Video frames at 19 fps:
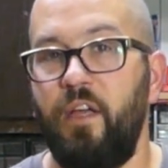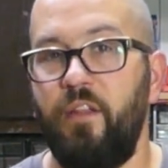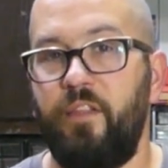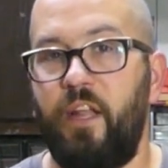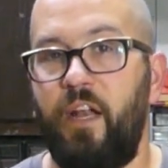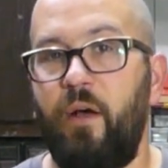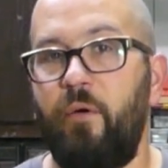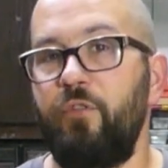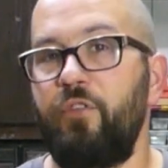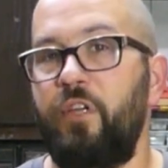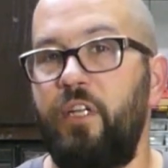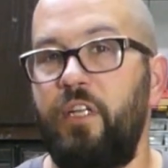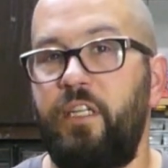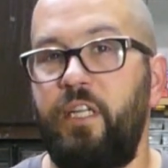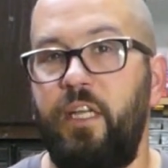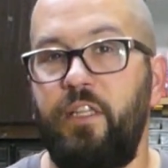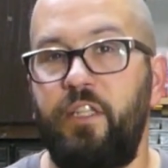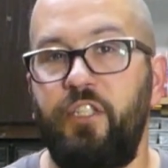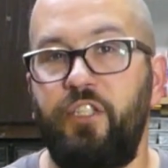Then I was going to
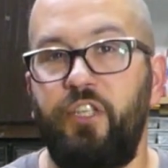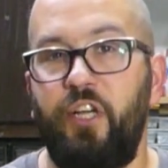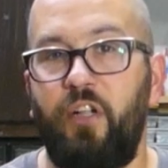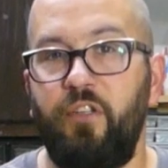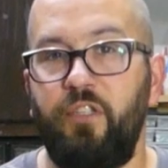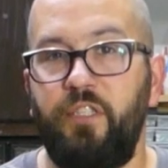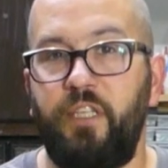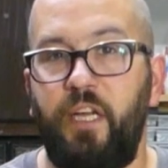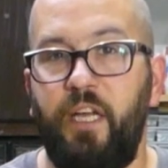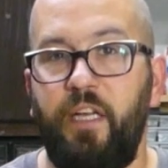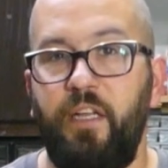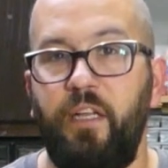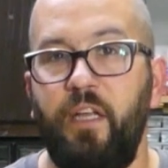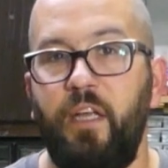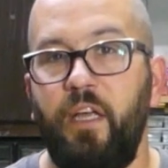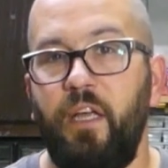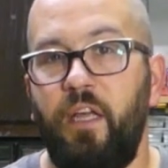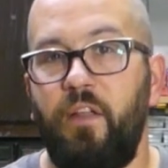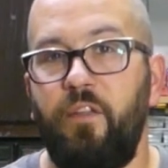take the gel stain
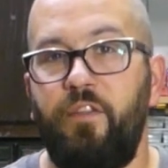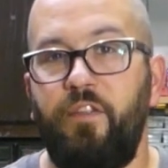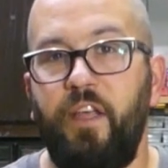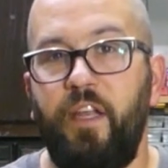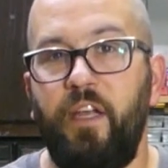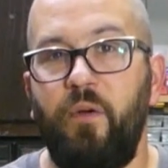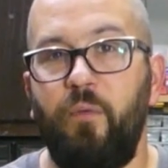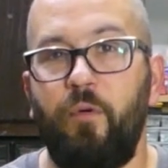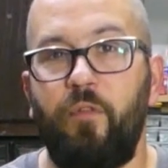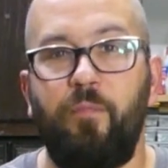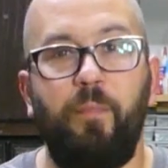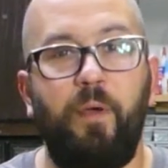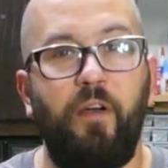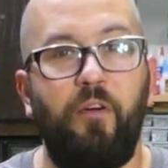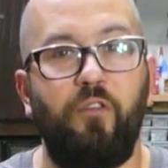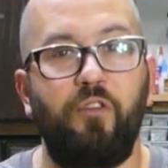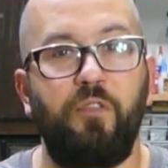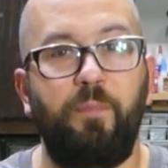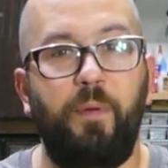and thin it with
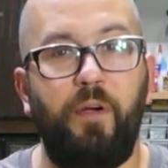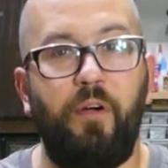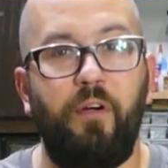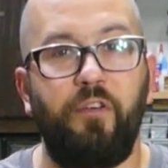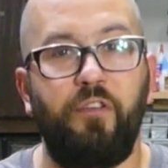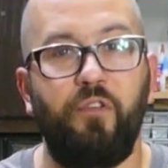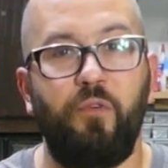mineral spirit.